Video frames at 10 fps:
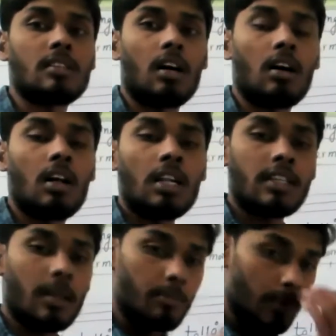the
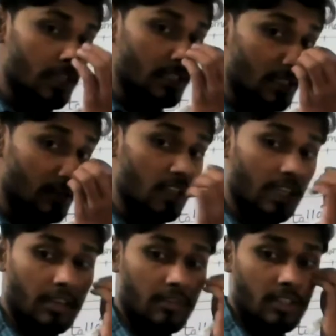temperature of the
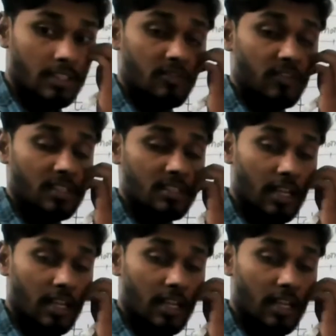given surface.